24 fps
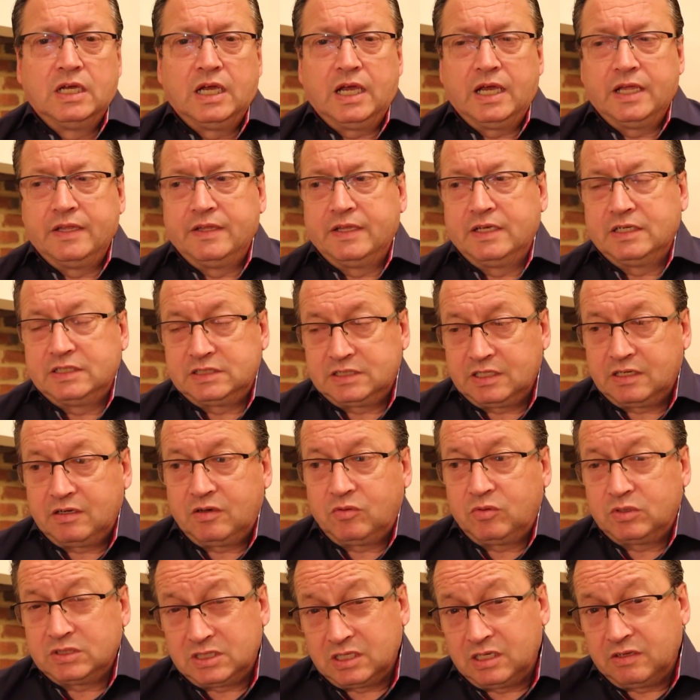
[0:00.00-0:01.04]
And they say, I
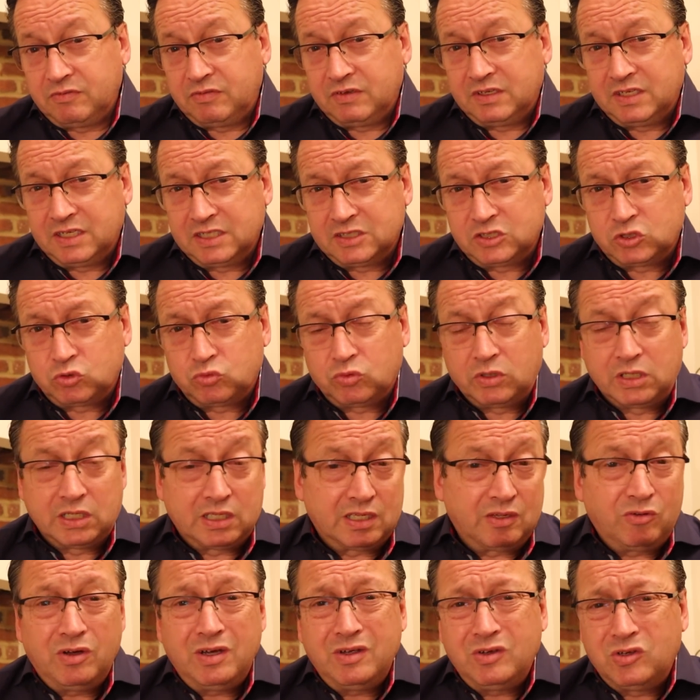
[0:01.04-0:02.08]
want to live in this
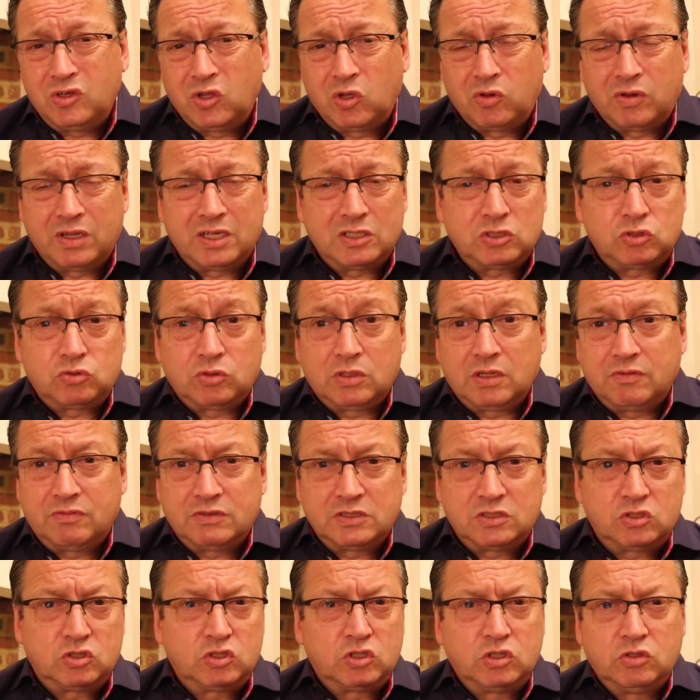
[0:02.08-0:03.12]
street. Now, I don't know that street, if
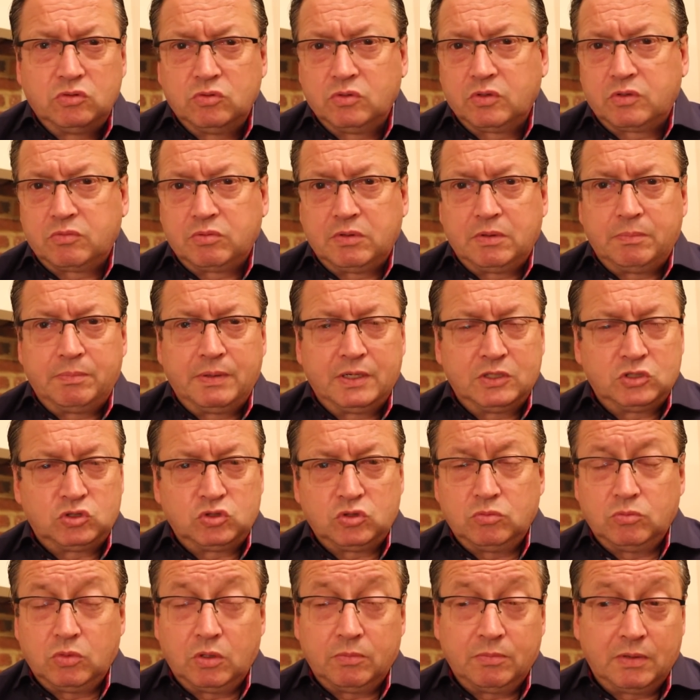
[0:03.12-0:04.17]
it's 2 or 3
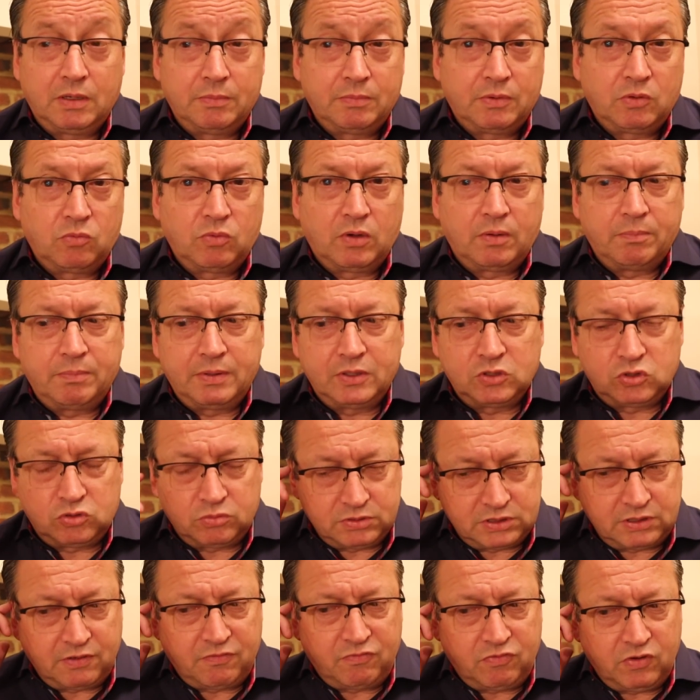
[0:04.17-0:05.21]
bedroom, or it might be 1 bedroom.
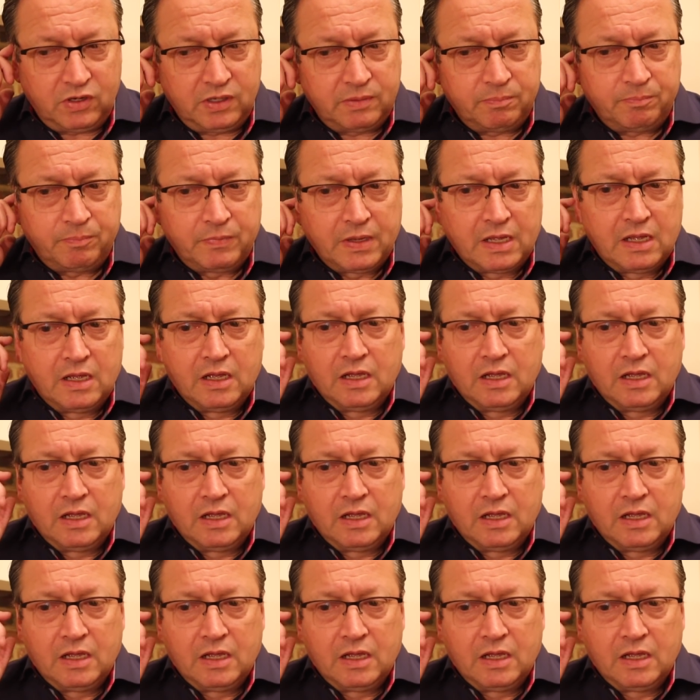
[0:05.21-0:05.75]
I say, fine.